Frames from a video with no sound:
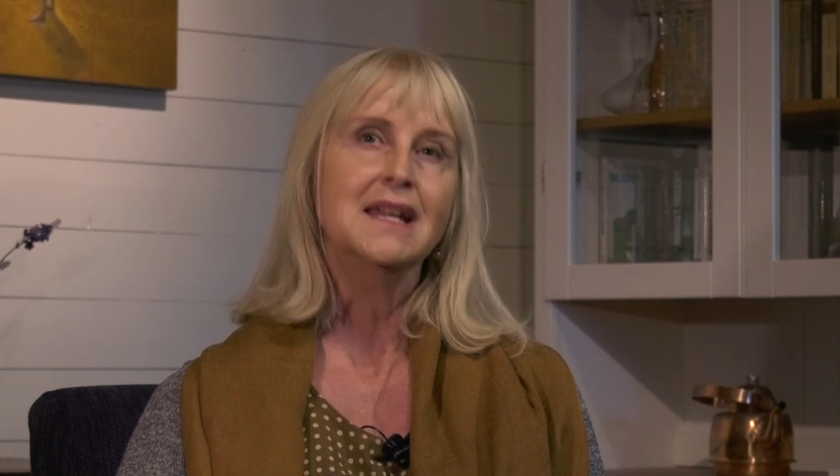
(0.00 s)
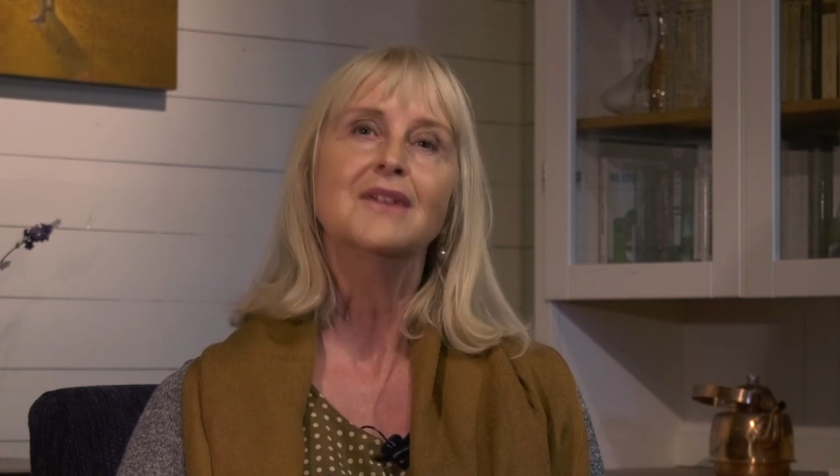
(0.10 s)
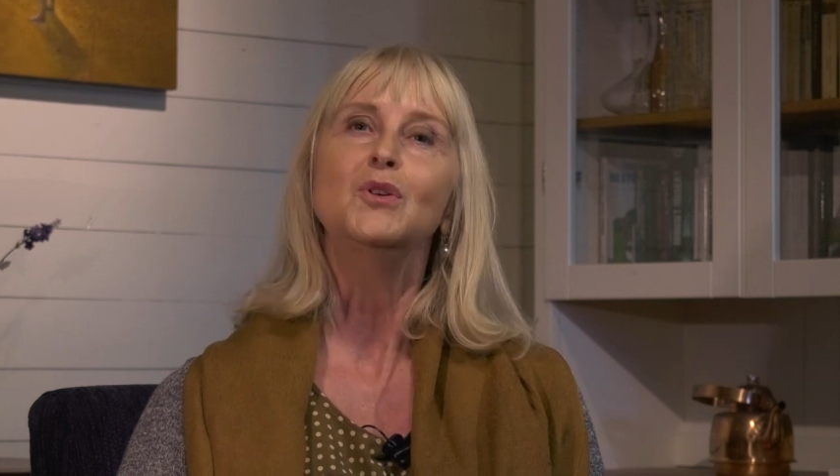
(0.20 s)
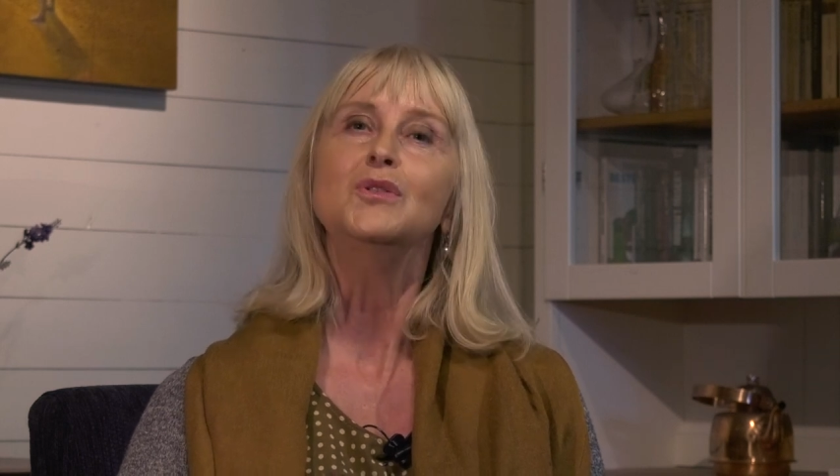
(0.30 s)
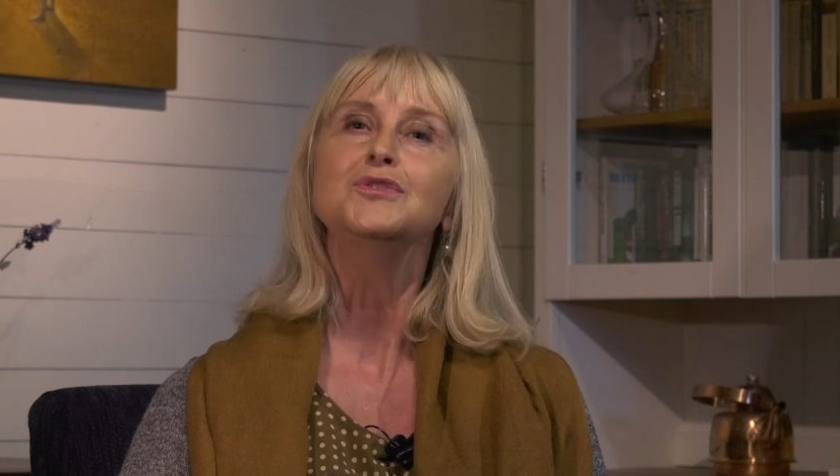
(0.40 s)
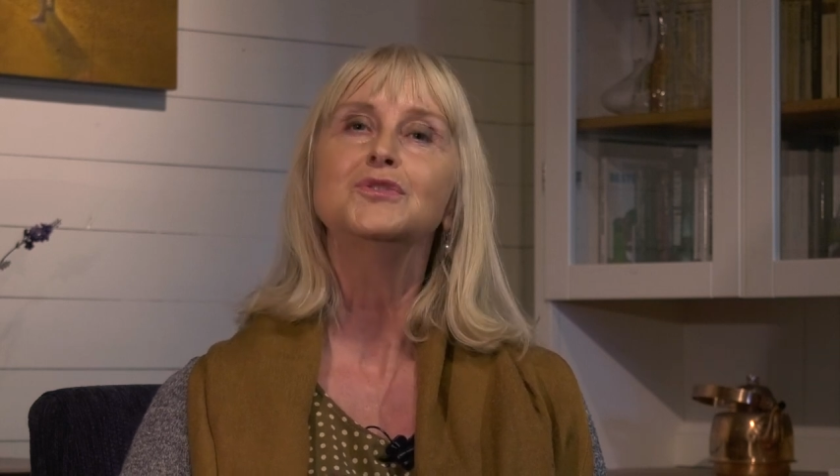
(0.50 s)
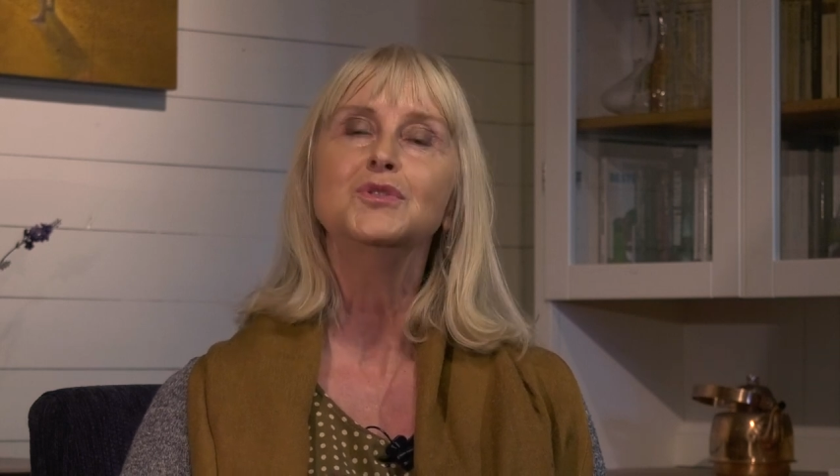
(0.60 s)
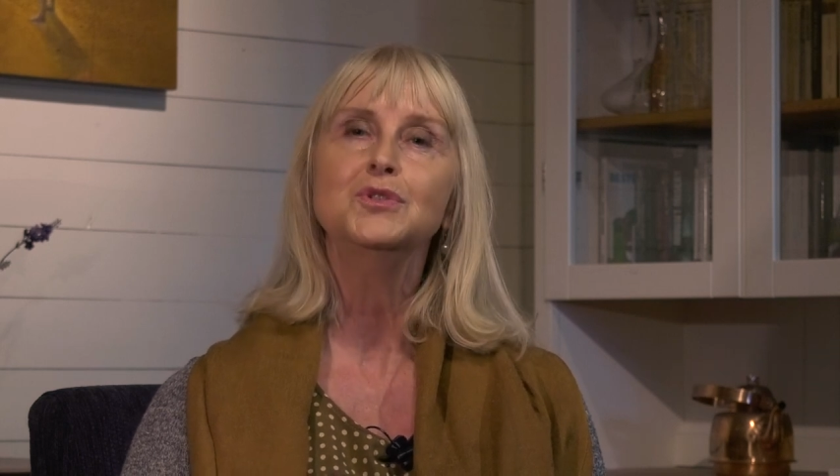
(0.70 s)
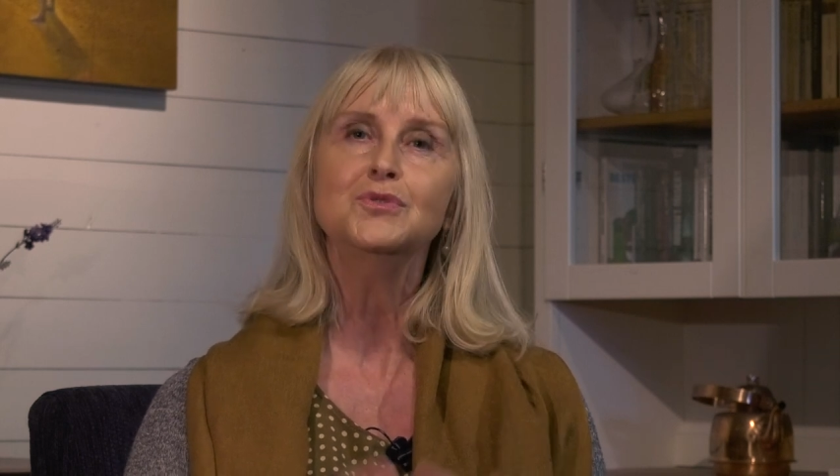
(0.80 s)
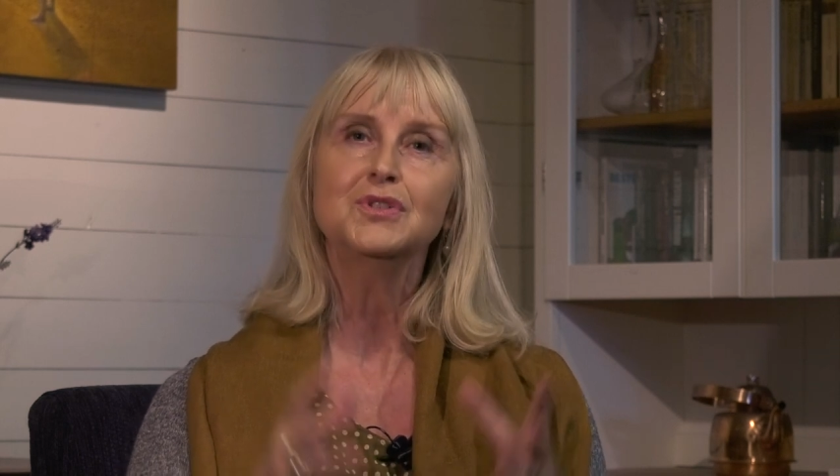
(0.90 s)
And I've
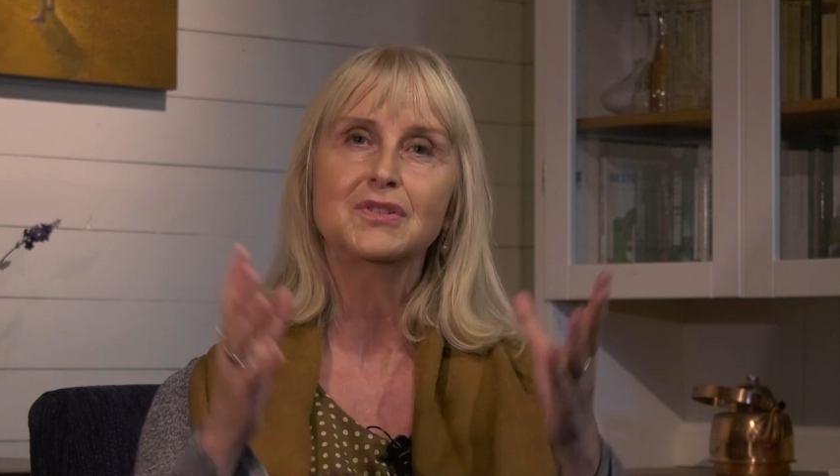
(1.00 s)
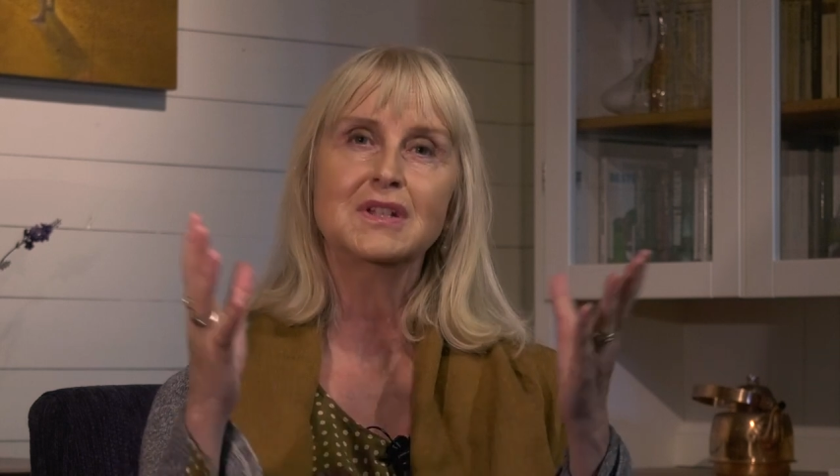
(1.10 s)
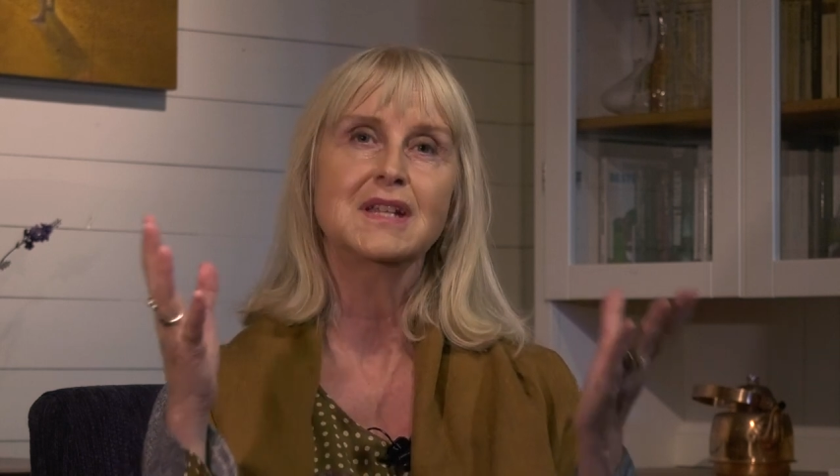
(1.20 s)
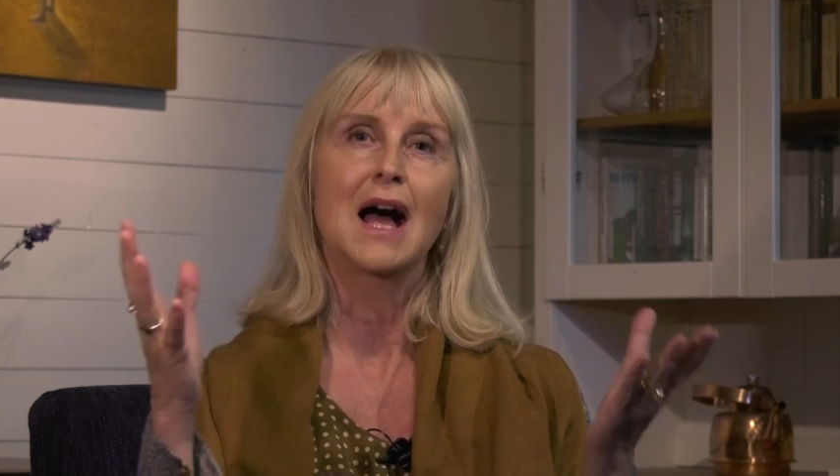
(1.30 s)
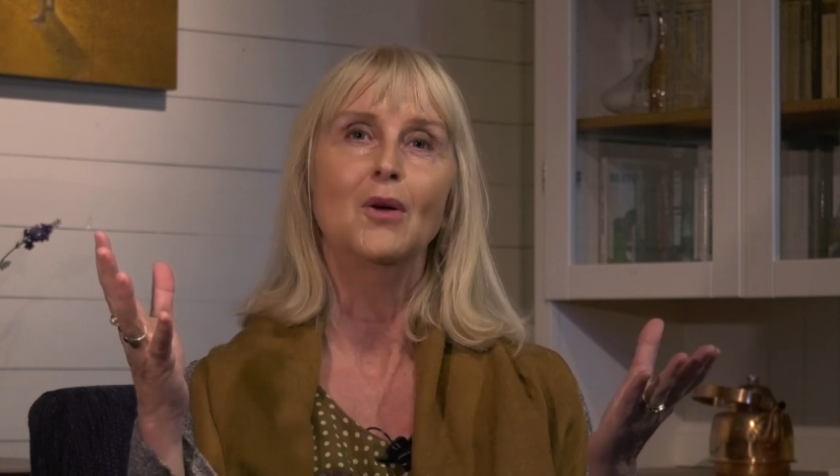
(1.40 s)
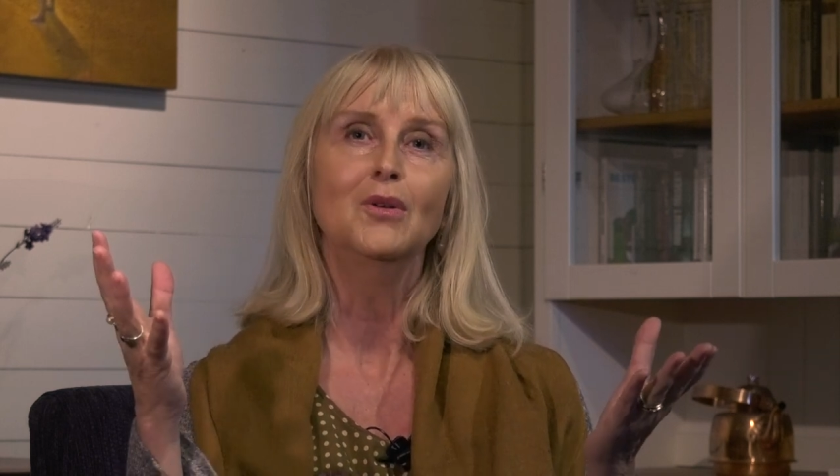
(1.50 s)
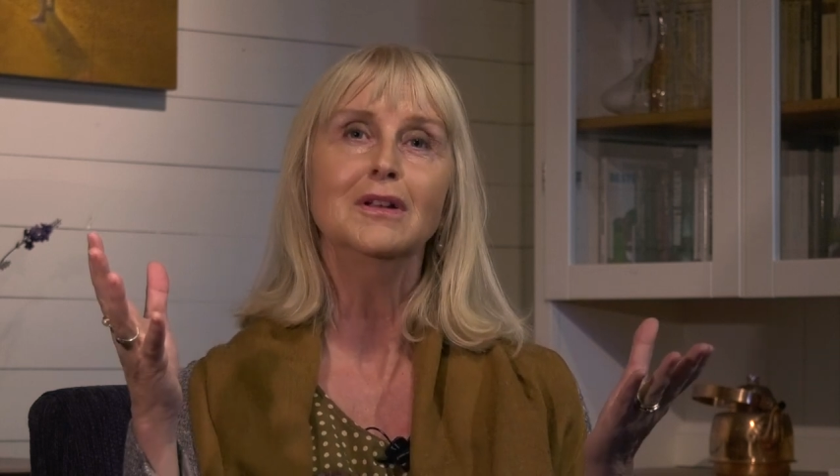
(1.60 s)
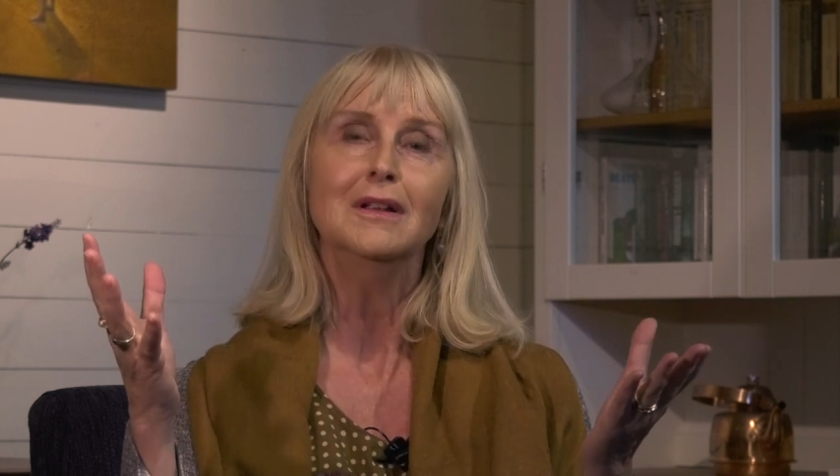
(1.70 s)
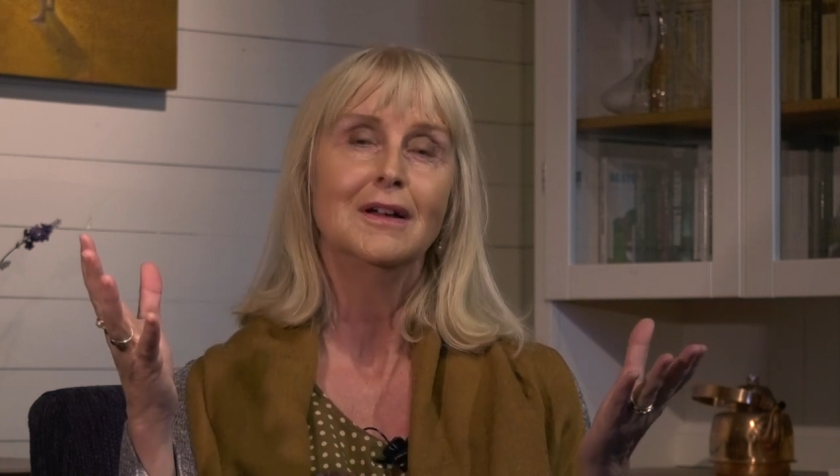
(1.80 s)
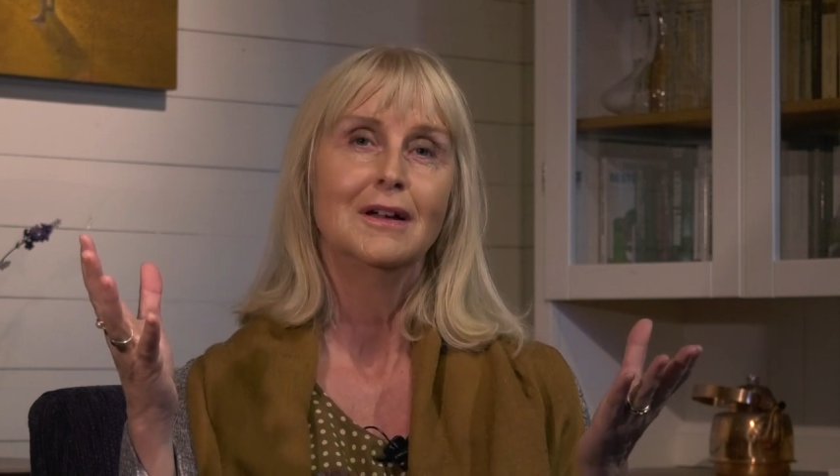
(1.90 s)
also used the
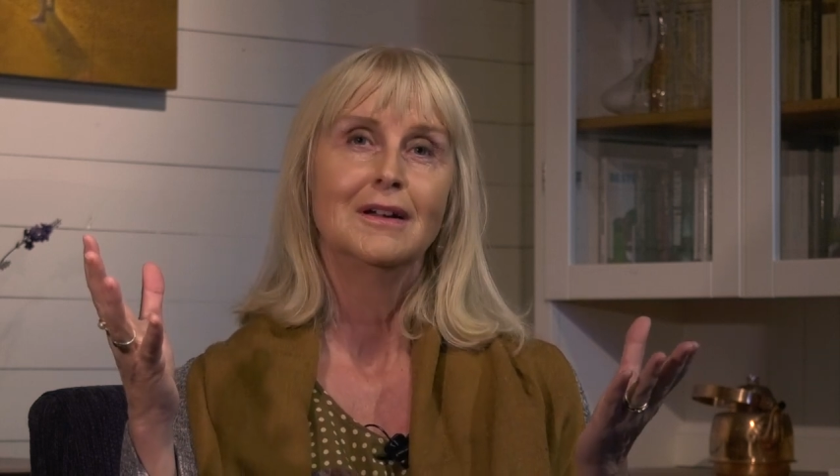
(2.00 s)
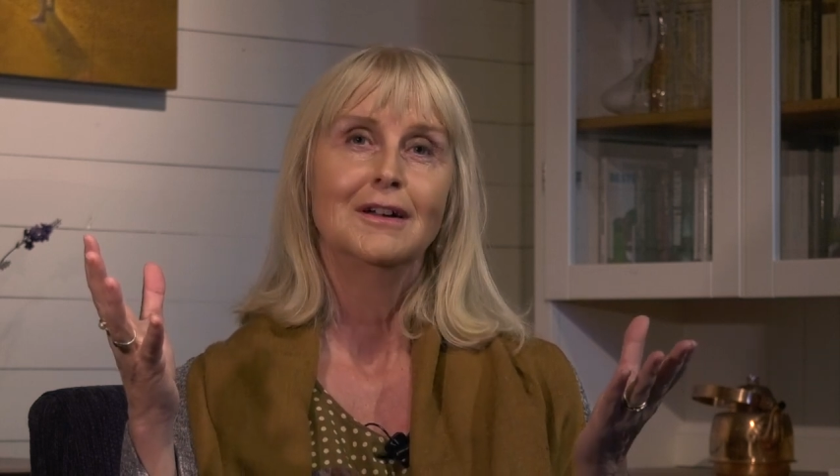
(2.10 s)
towel